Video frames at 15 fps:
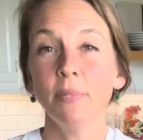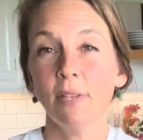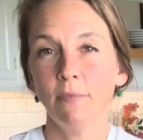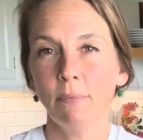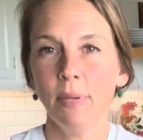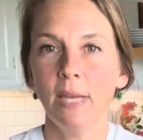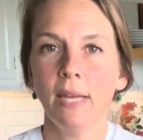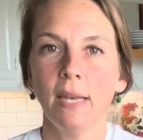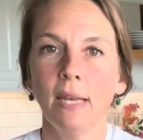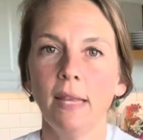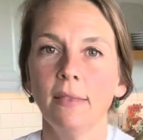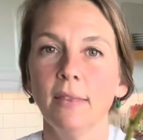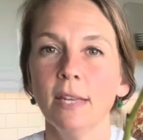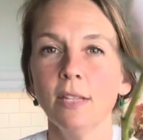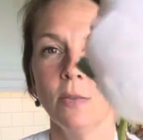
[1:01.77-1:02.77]
of peony.
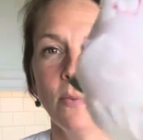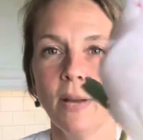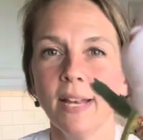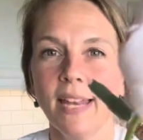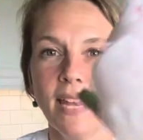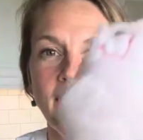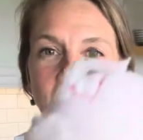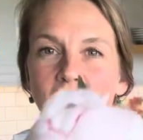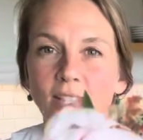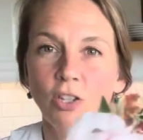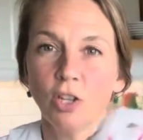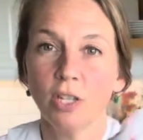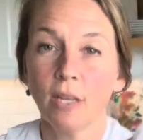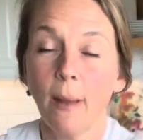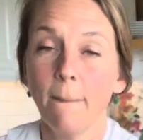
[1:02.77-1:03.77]
This one is
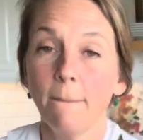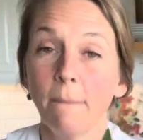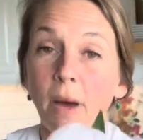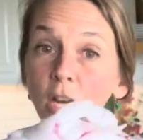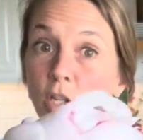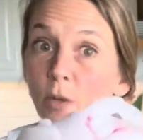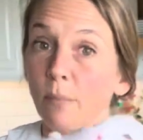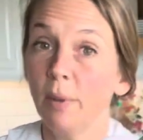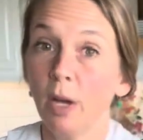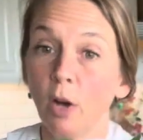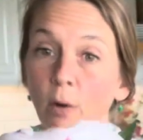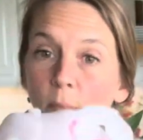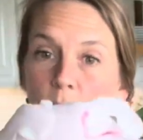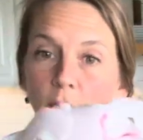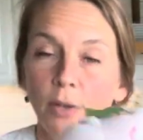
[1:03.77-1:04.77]
just a much bigger
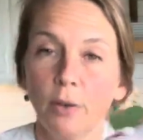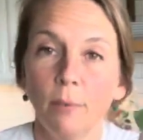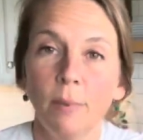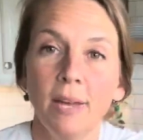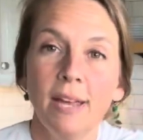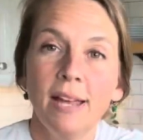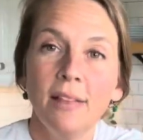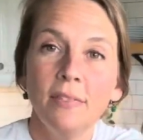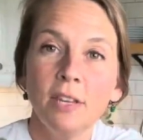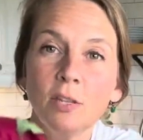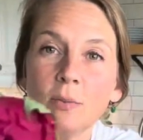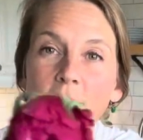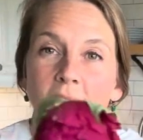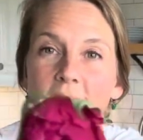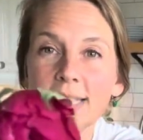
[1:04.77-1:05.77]
bloom. This
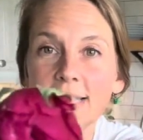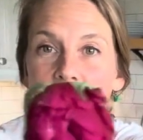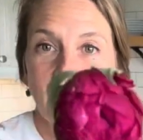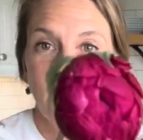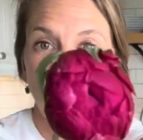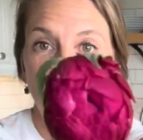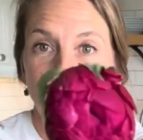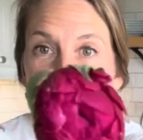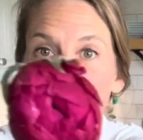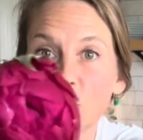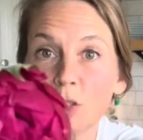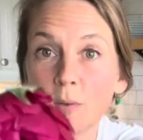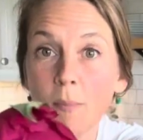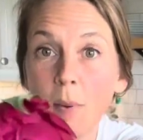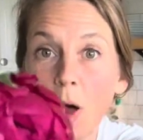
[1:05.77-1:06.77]
one is a little bit
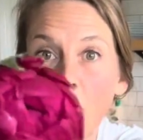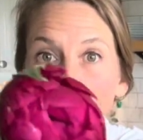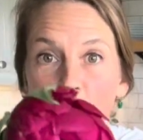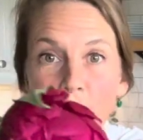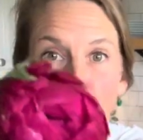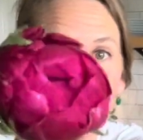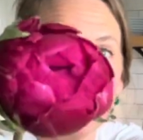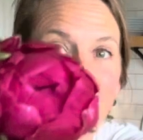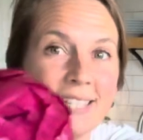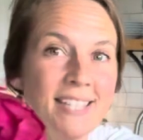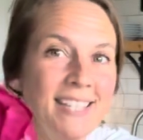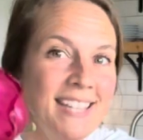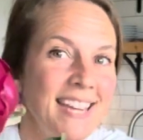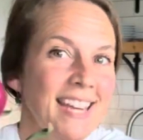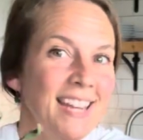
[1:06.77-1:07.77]
smaller, but you can
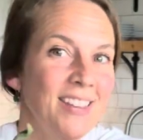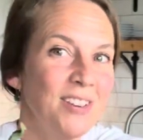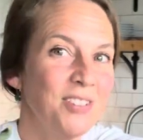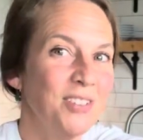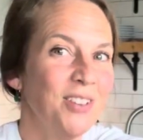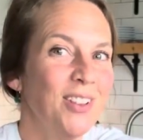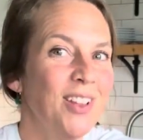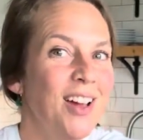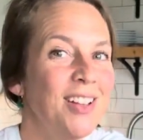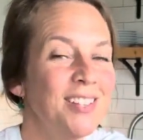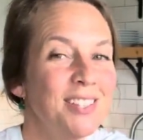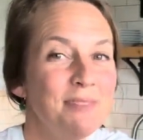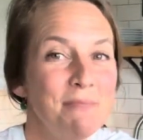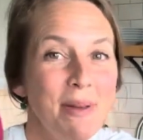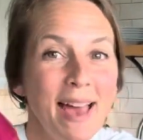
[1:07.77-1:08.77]
see there's lots
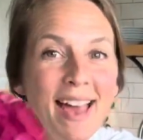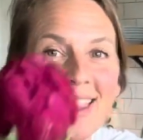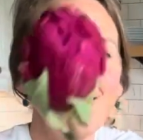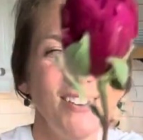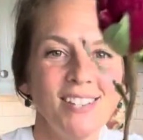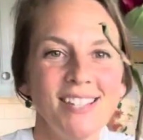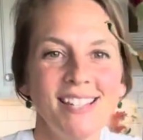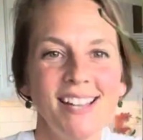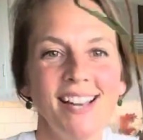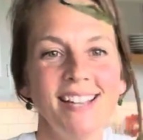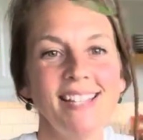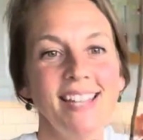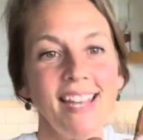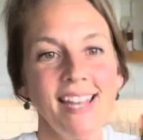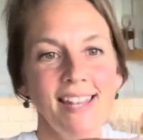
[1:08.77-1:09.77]
of petals tucked
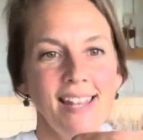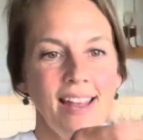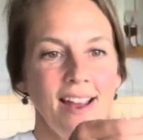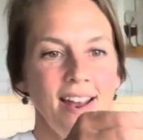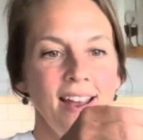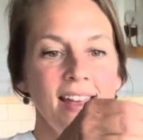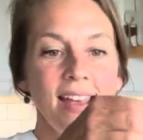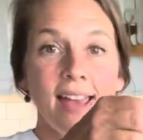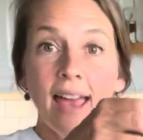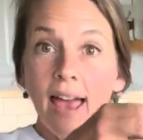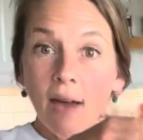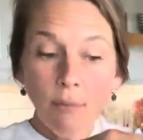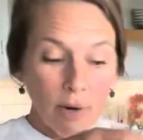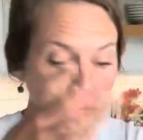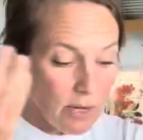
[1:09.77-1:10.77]
in there.
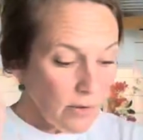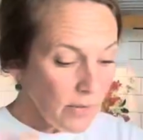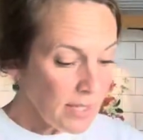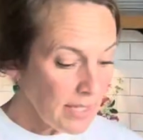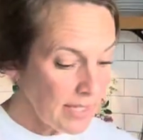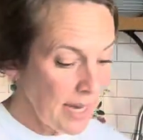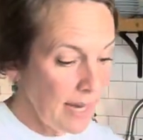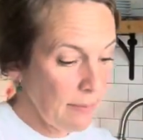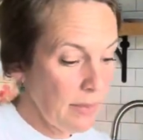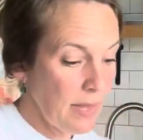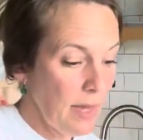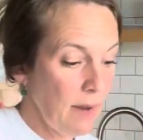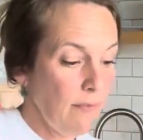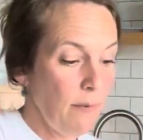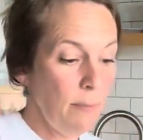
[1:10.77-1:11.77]
And we're gonna do the same
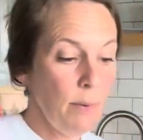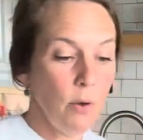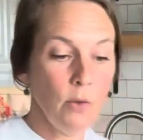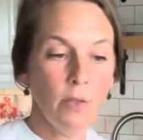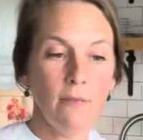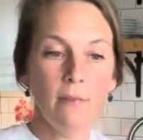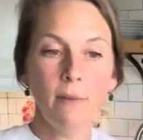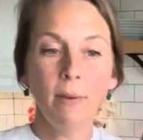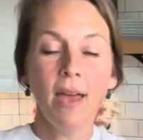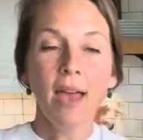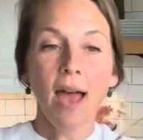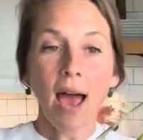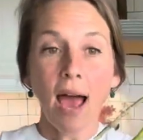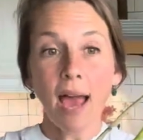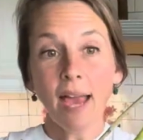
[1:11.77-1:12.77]
thing for both of them.
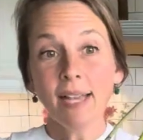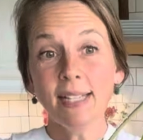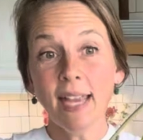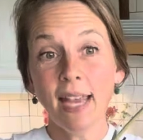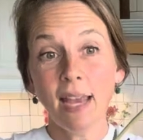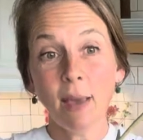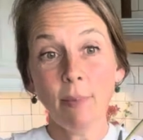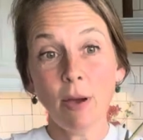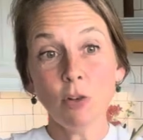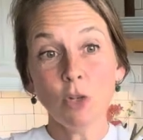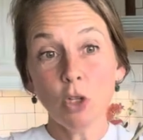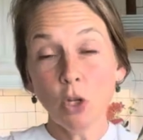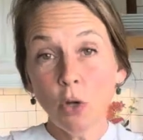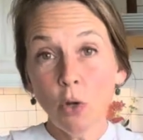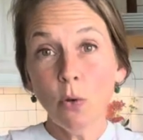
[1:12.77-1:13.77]
I take about
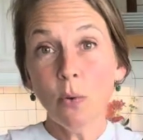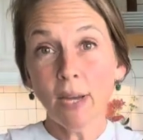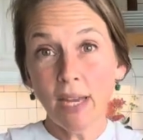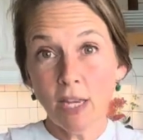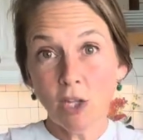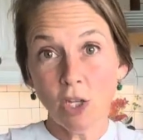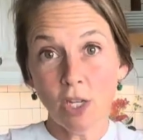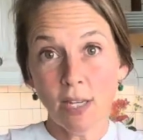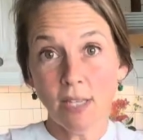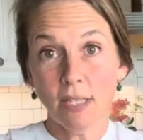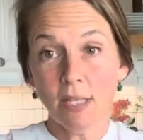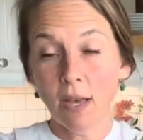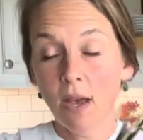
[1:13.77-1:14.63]
2 inches